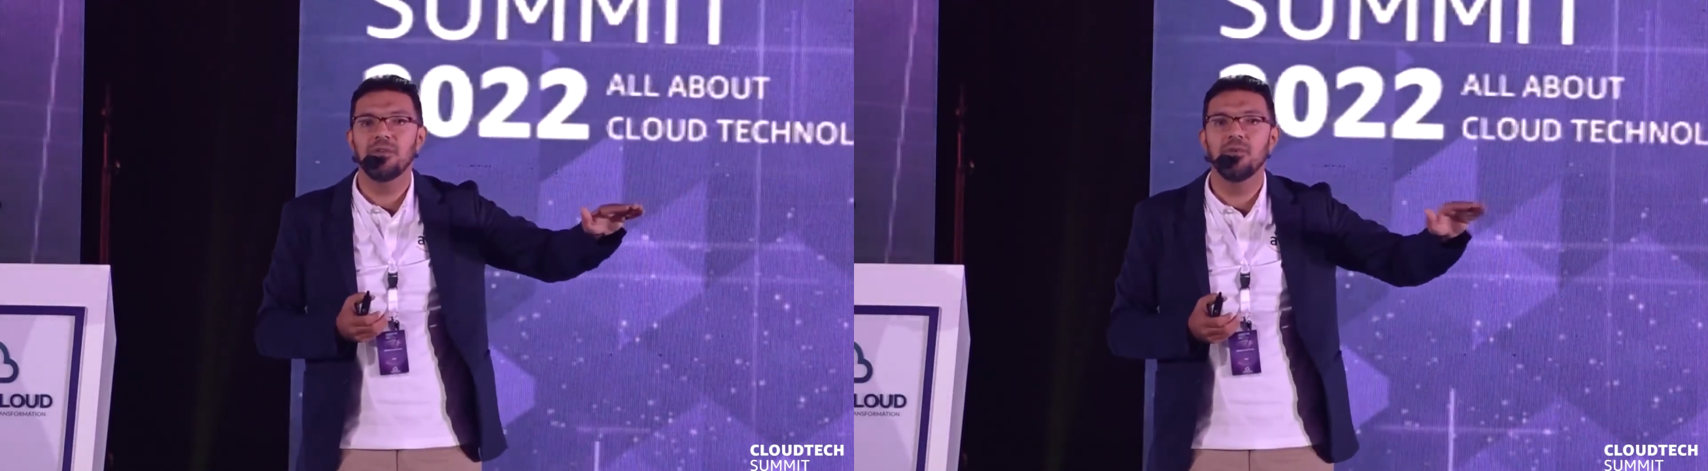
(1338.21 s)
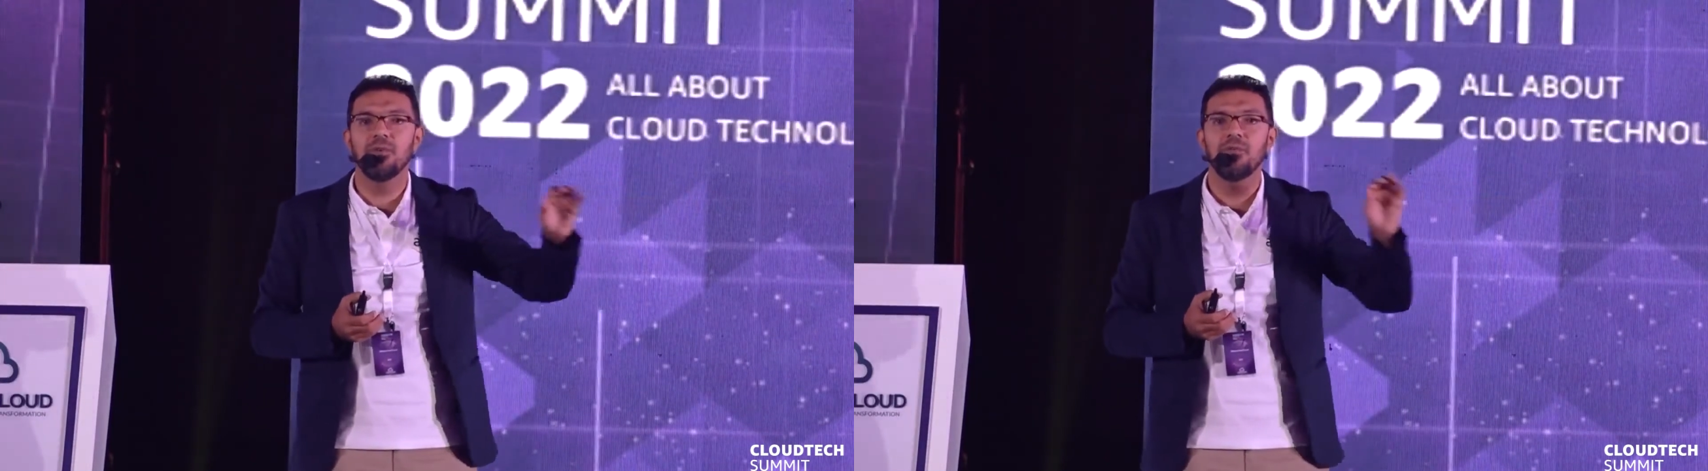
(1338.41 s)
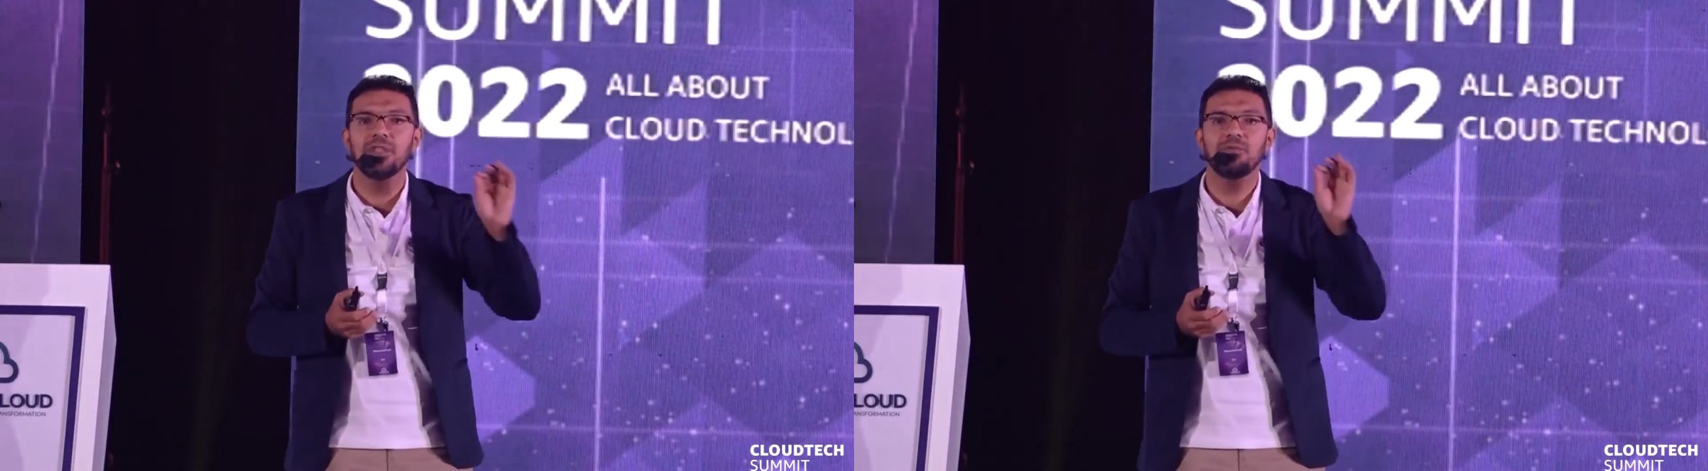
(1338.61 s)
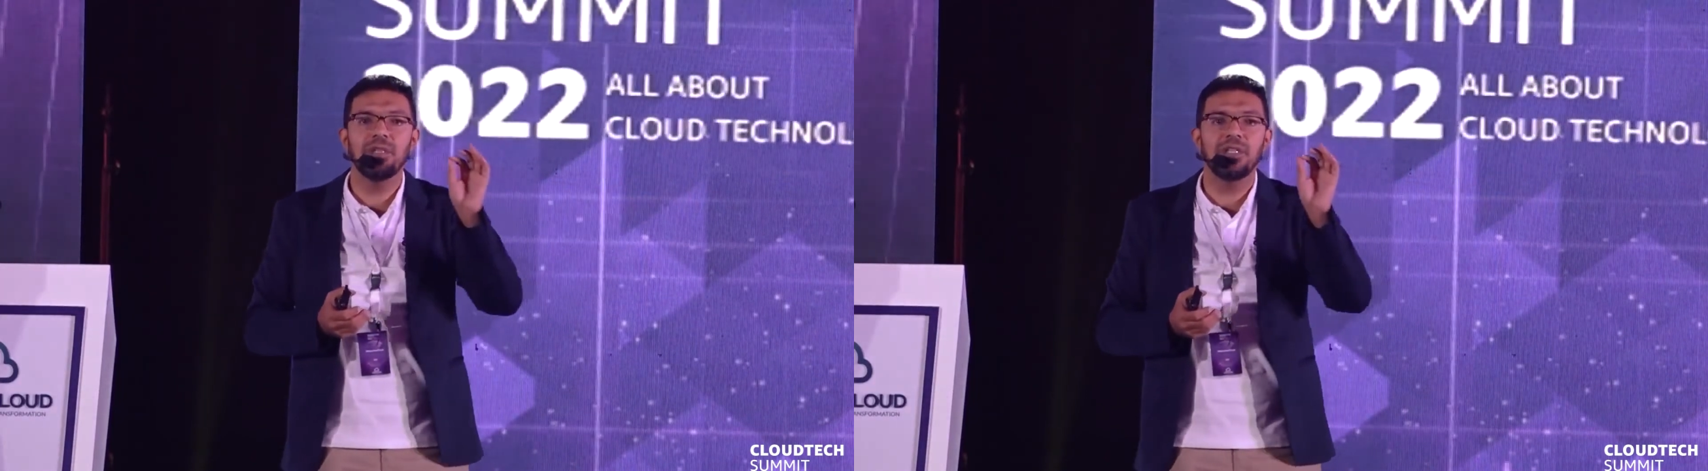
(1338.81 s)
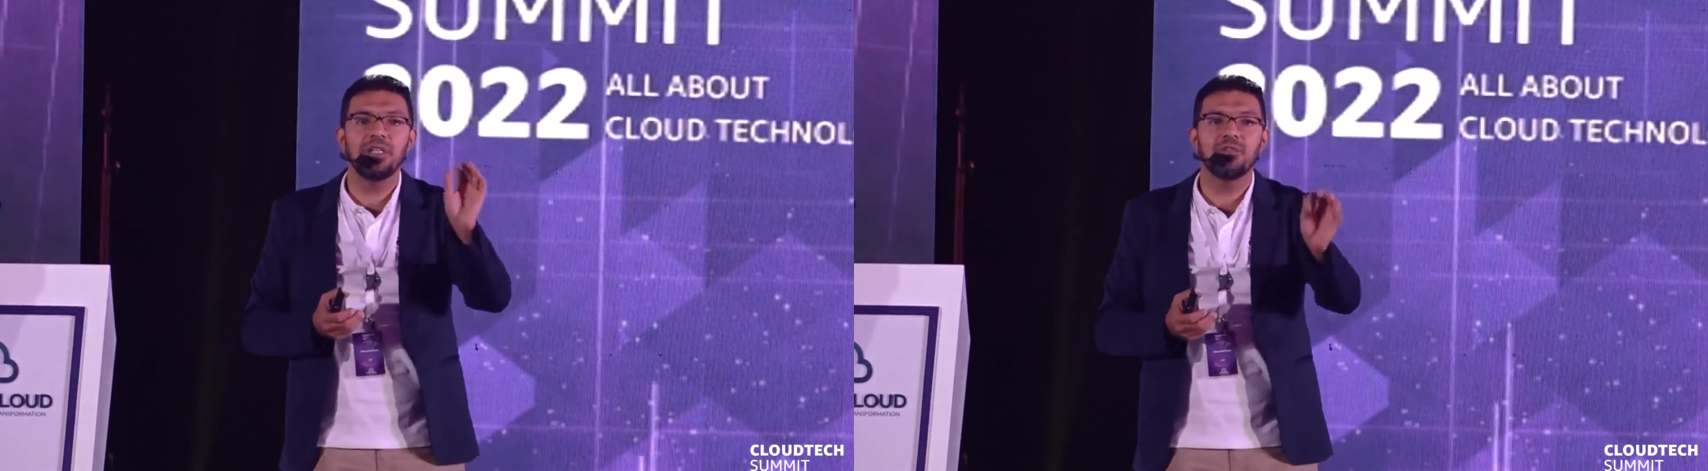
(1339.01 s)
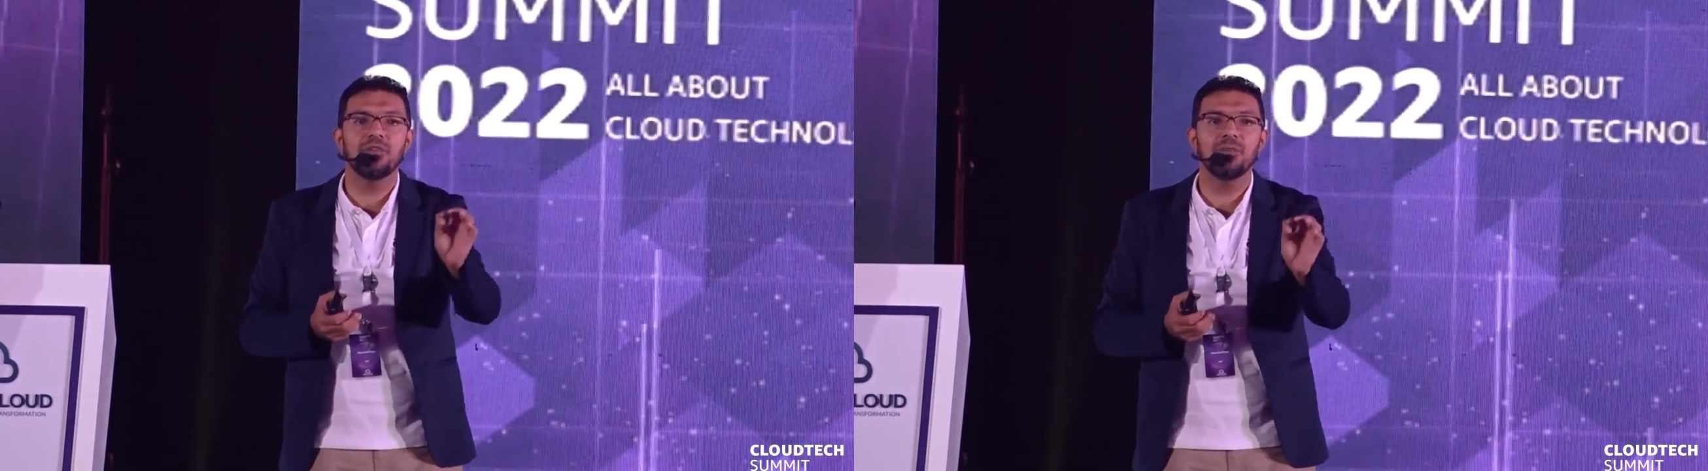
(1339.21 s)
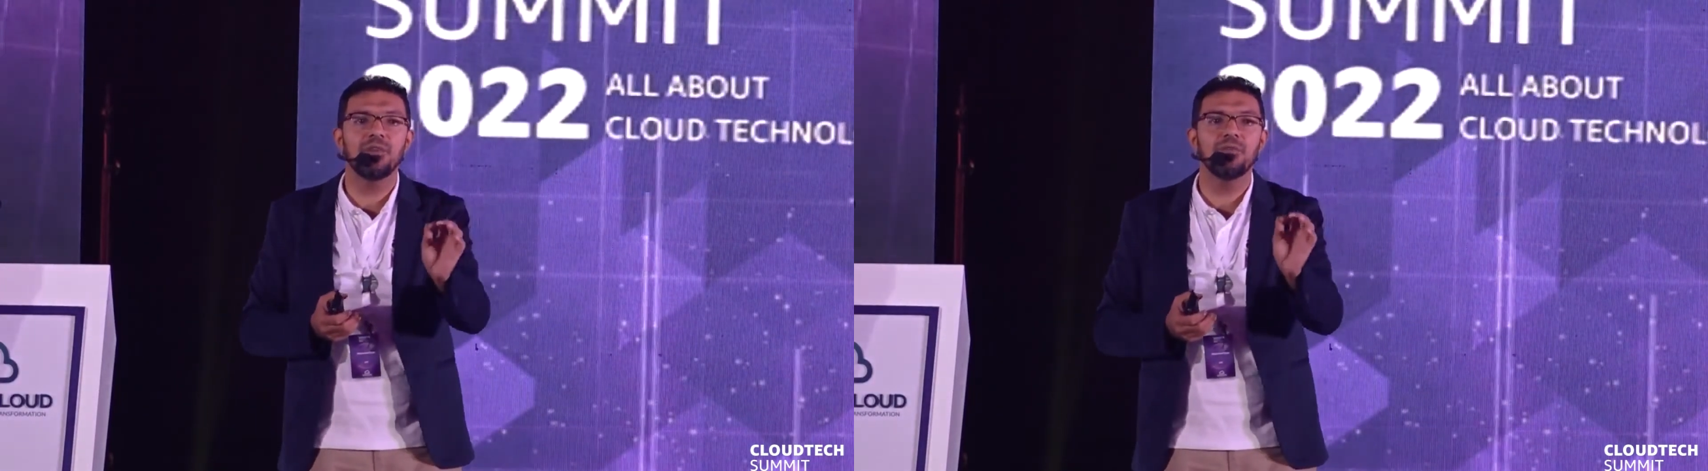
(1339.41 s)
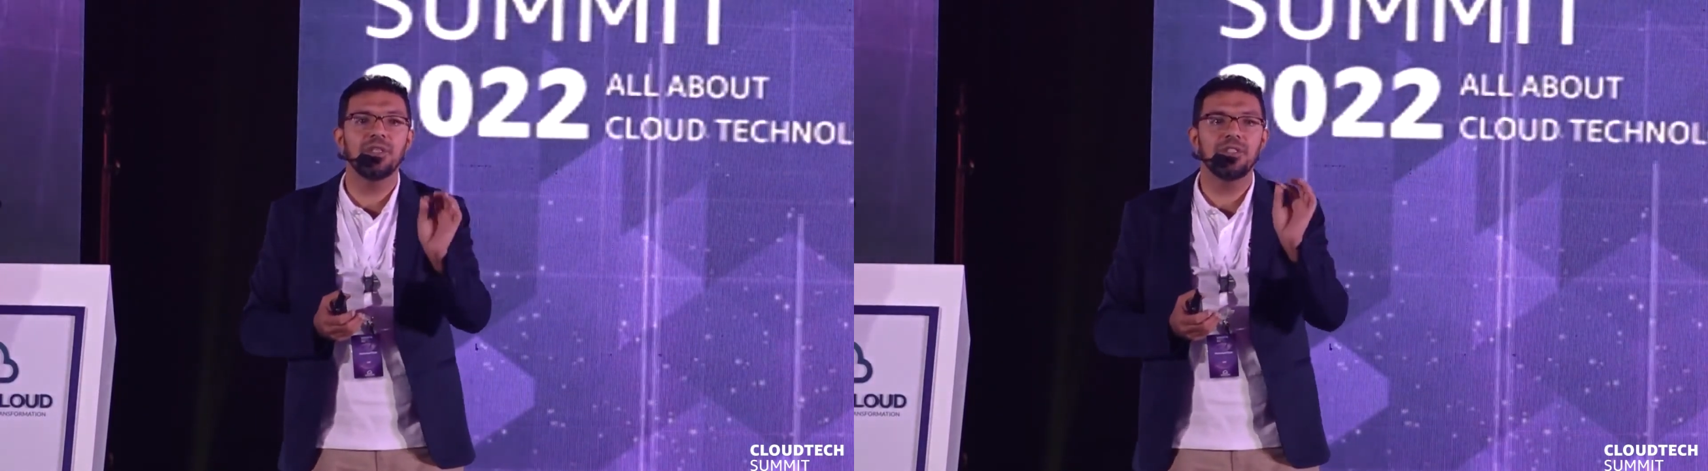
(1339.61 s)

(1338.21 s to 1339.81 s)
All what we need from you